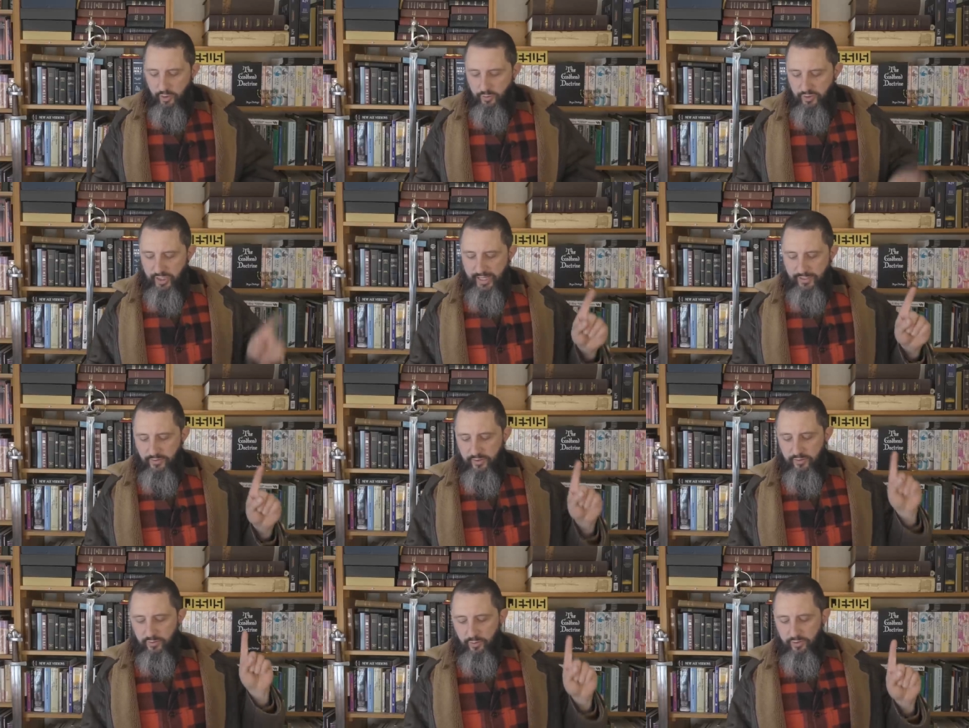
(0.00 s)
Who changed
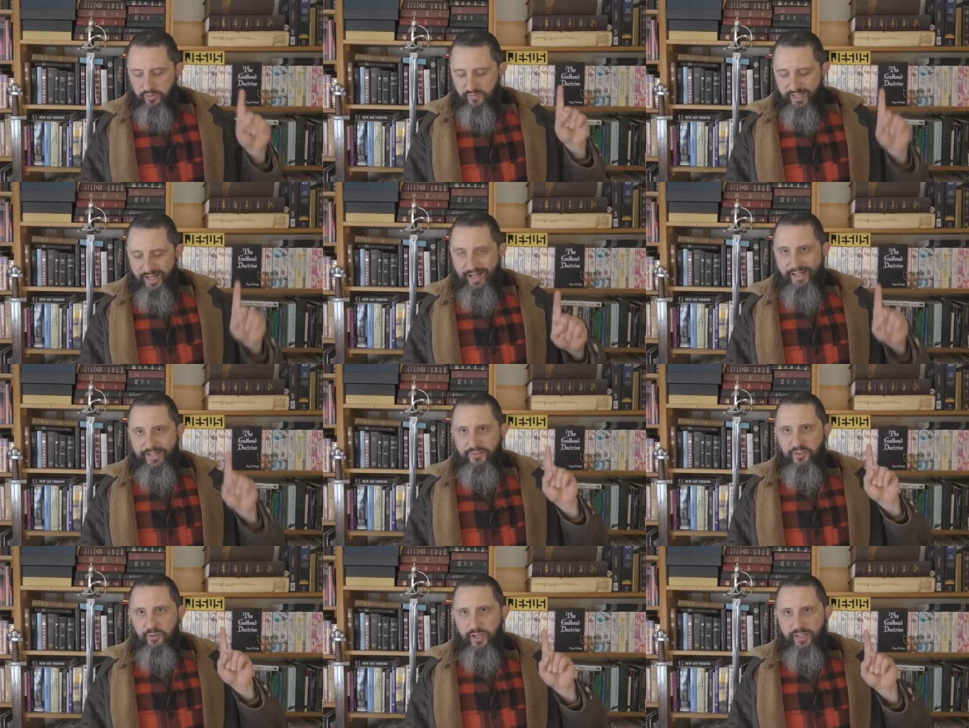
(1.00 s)
the truth of God
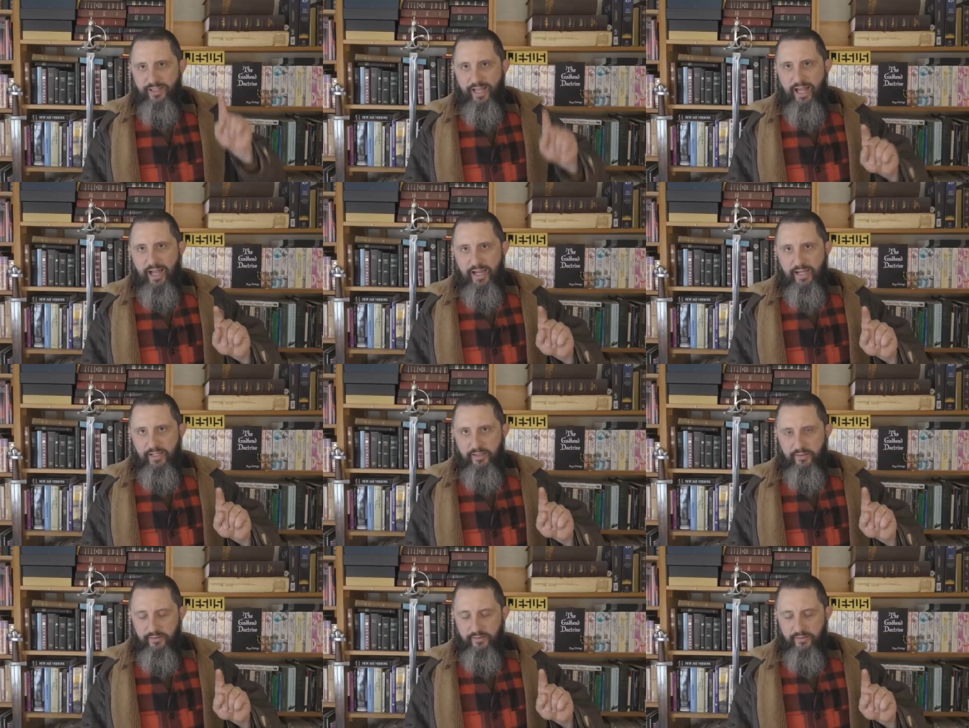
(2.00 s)
into a lie